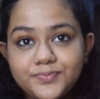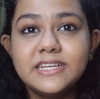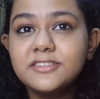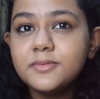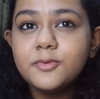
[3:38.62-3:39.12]

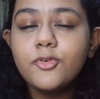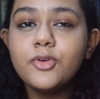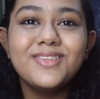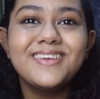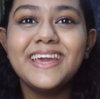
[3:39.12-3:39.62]
Next, before
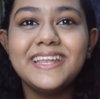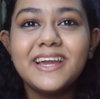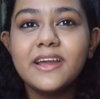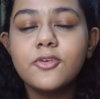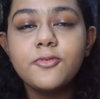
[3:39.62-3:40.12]
using any
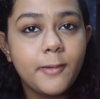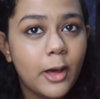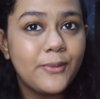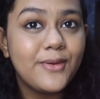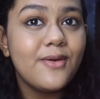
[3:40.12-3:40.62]
kind of
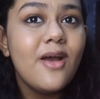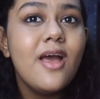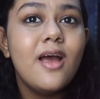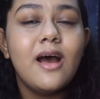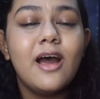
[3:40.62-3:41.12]
powder,
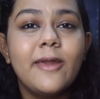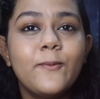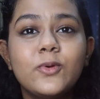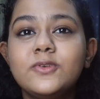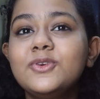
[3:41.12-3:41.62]
I
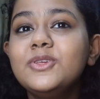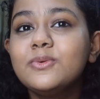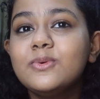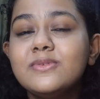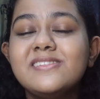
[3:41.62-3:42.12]
want to
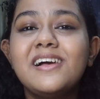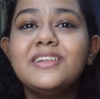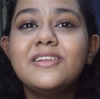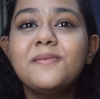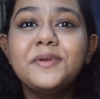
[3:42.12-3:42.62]
use a
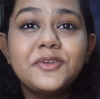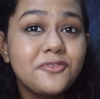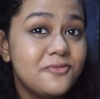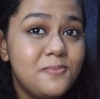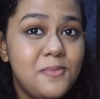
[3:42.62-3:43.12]
little bit
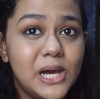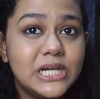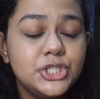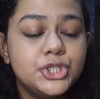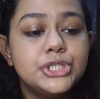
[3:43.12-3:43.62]
of
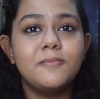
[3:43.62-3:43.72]
blush.